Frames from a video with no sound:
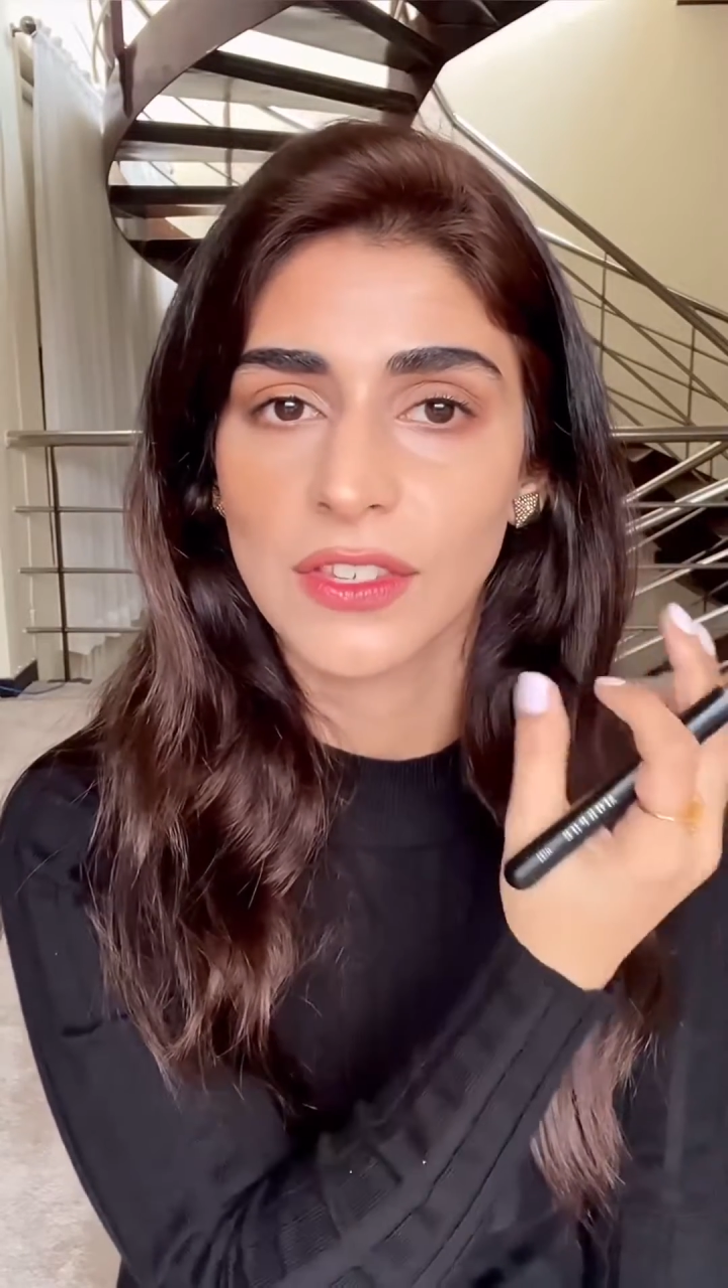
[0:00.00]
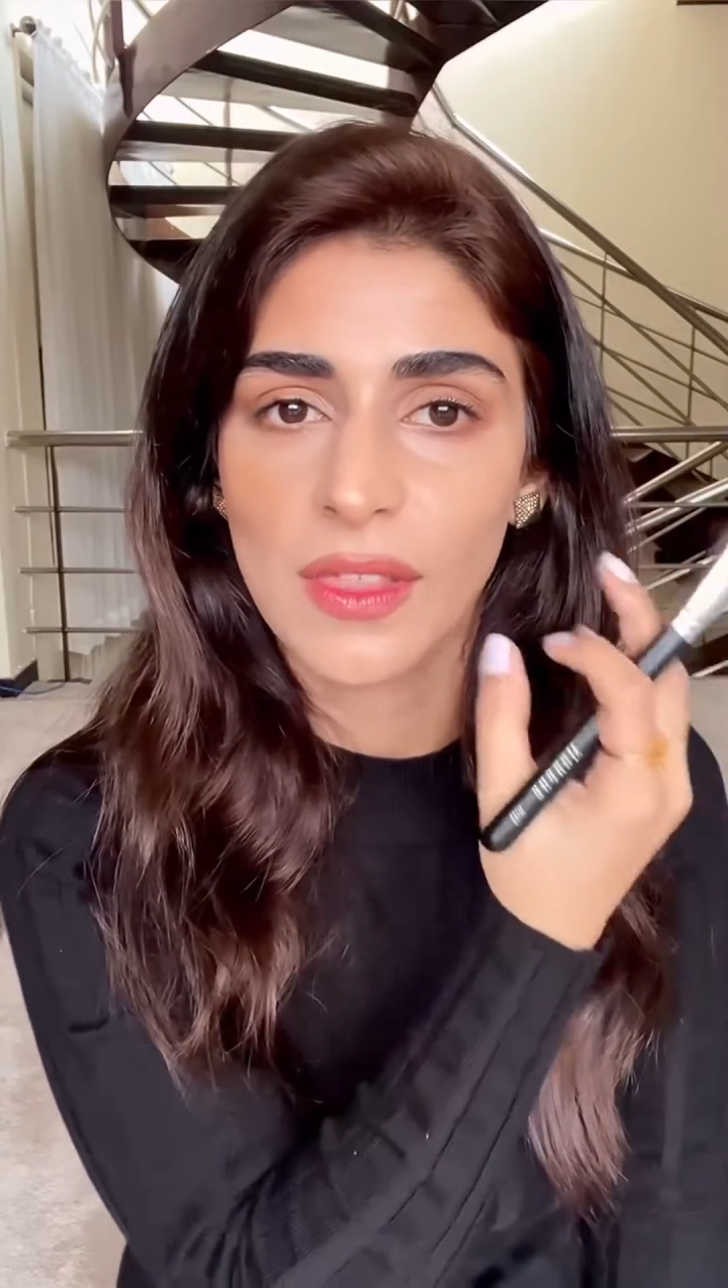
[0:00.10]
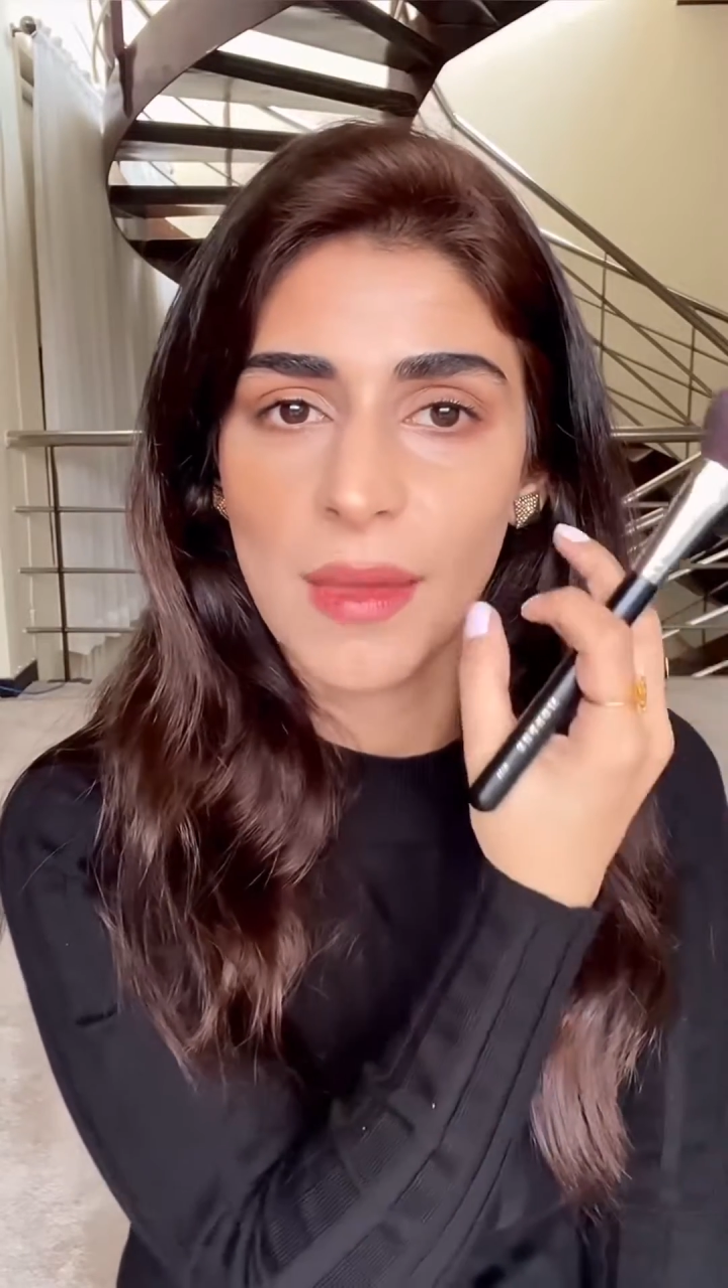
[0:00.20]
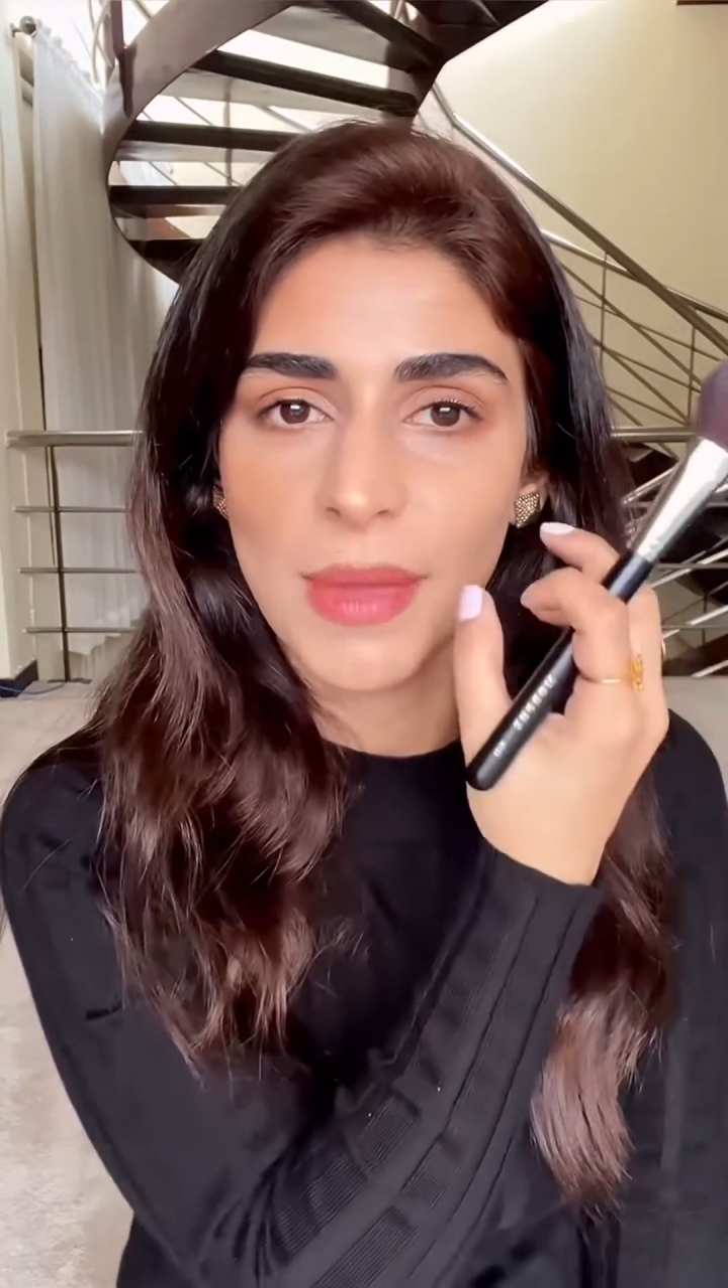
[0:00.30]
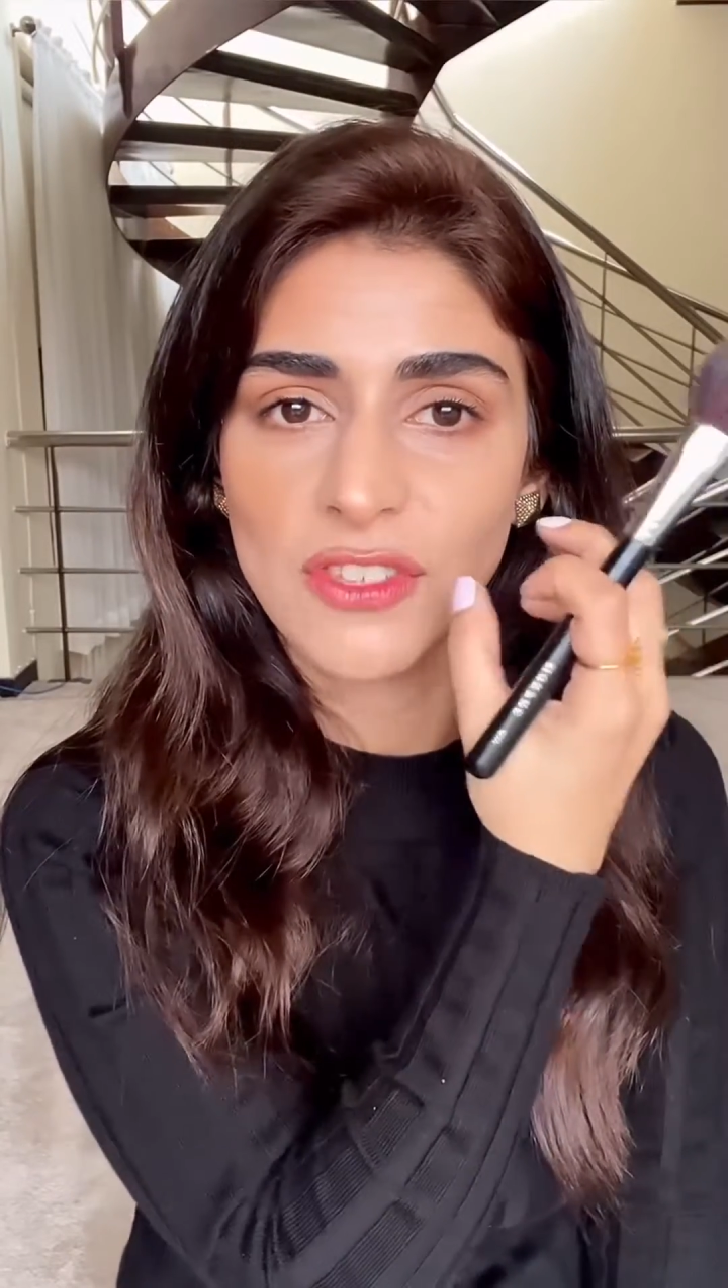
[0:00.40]

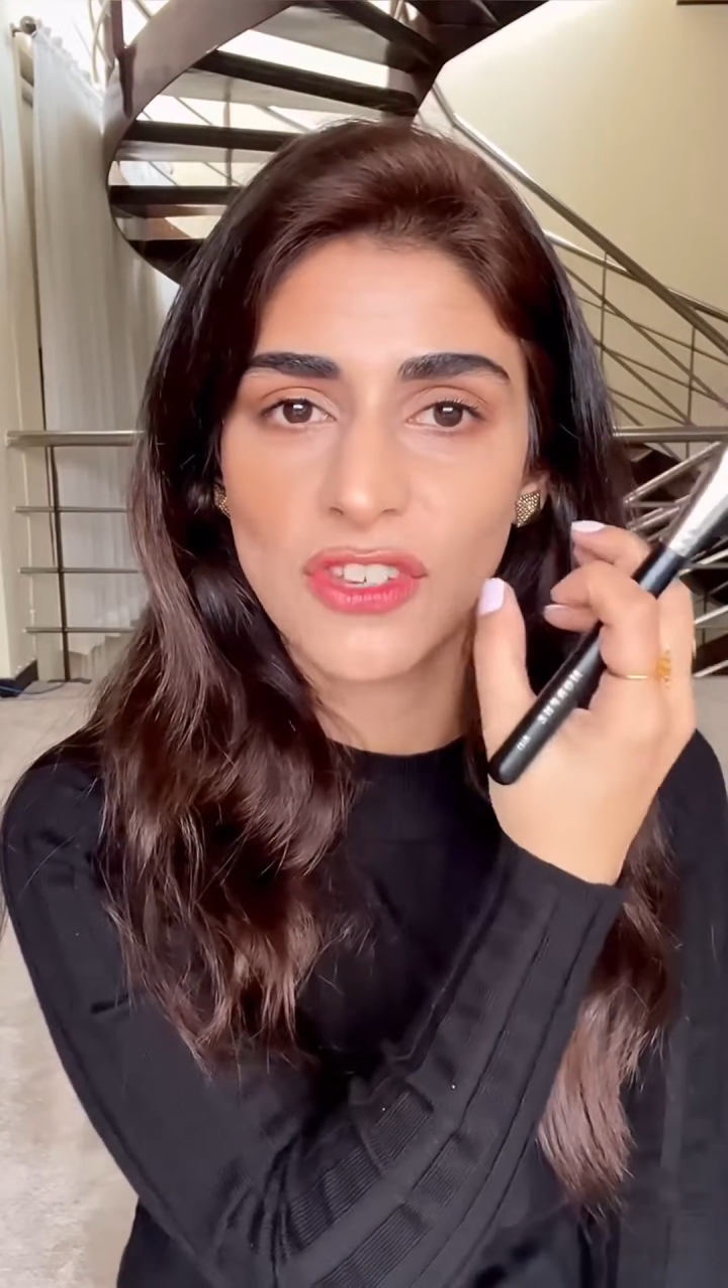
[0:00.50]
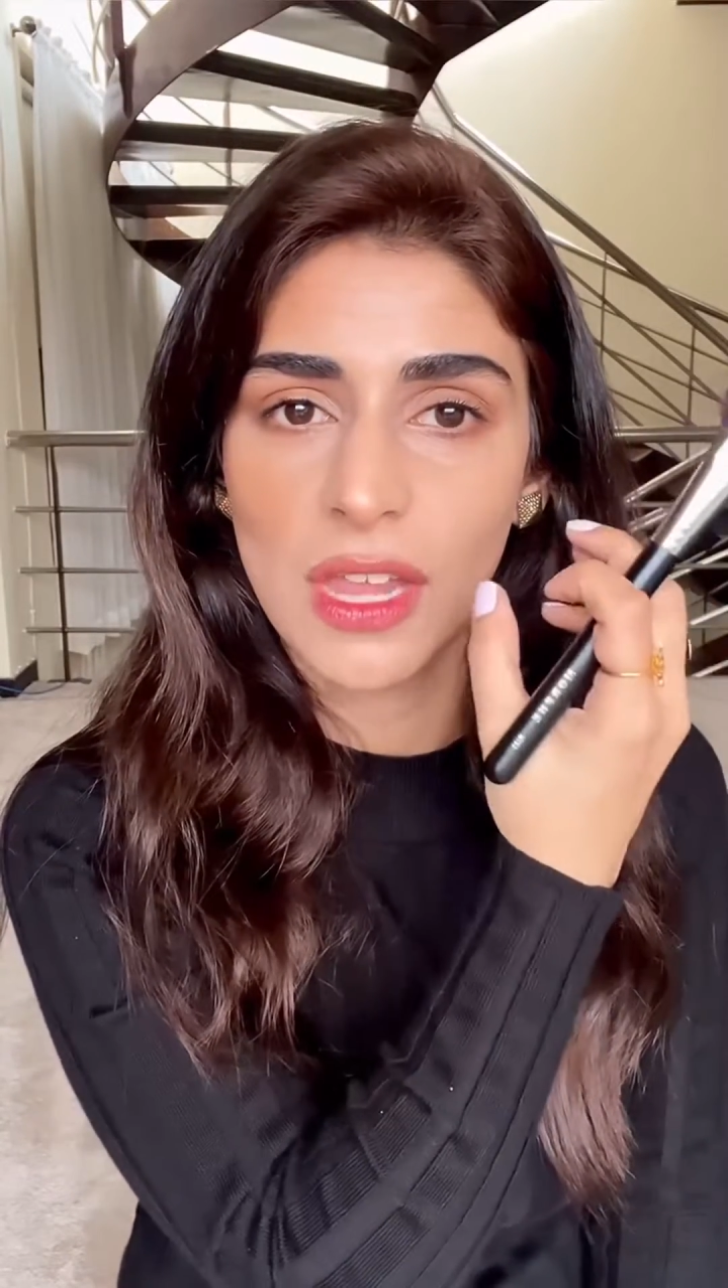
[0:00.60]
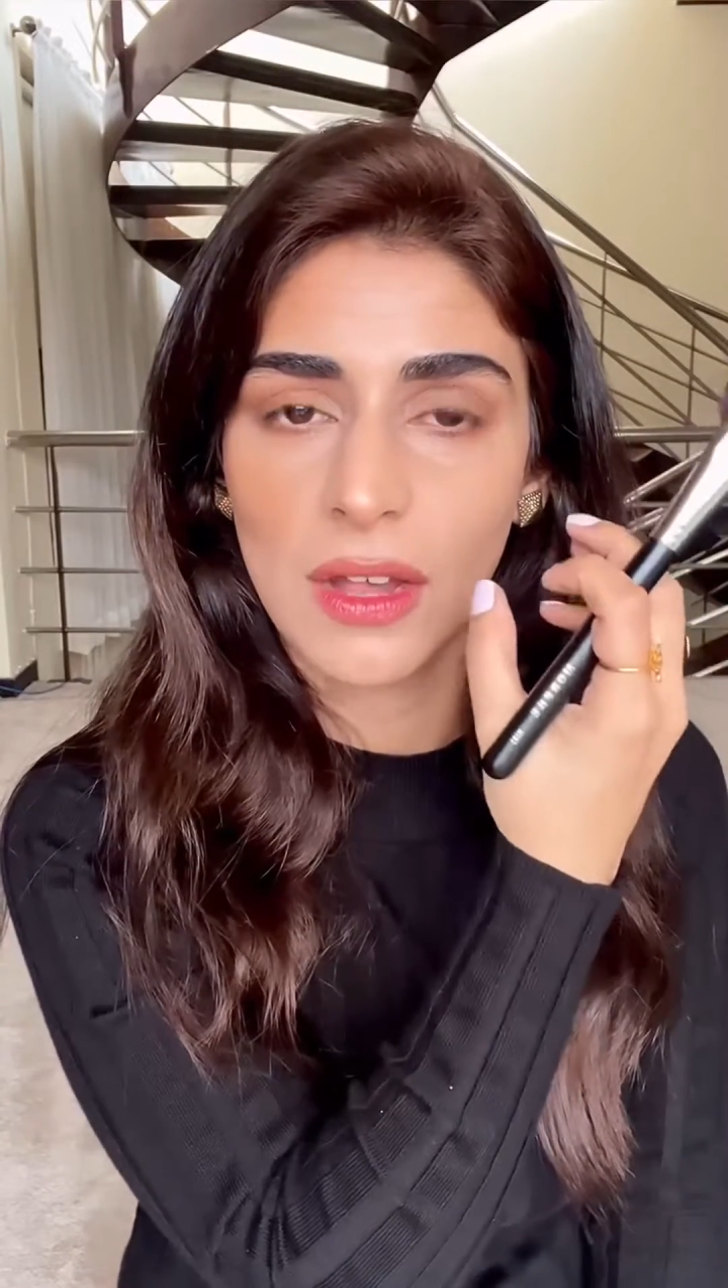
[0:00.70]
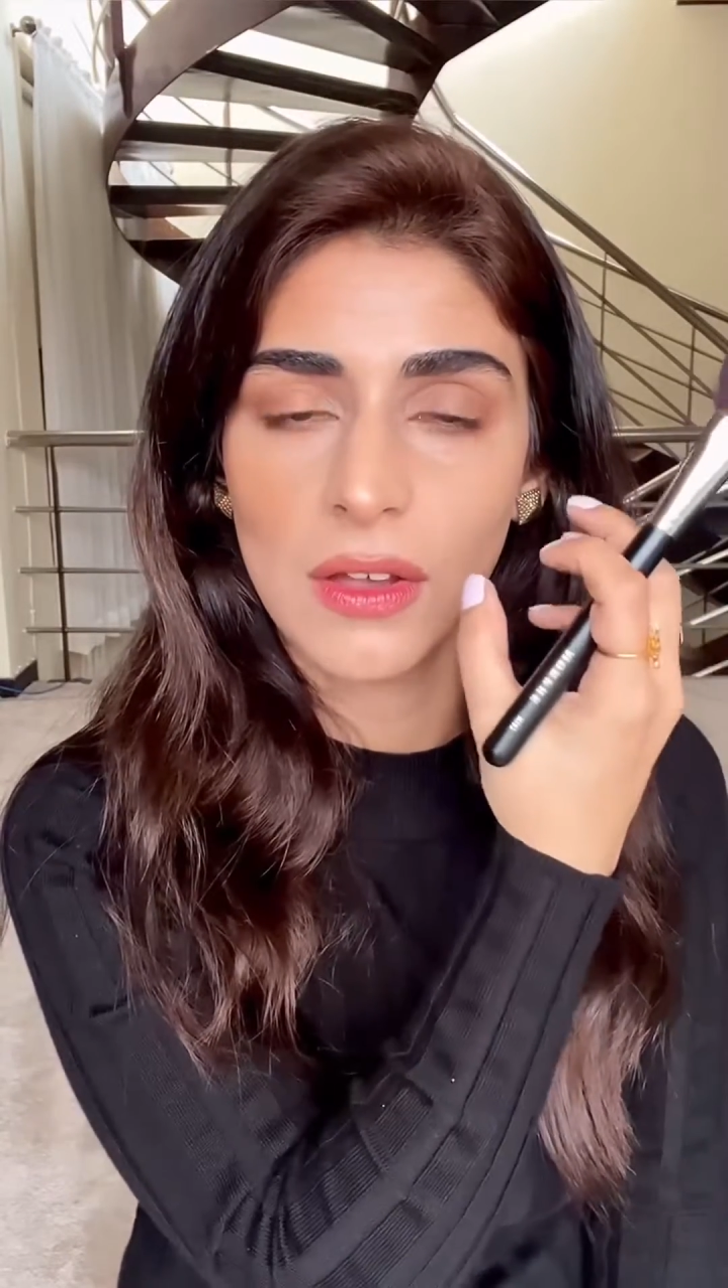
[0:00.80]
so that my cheek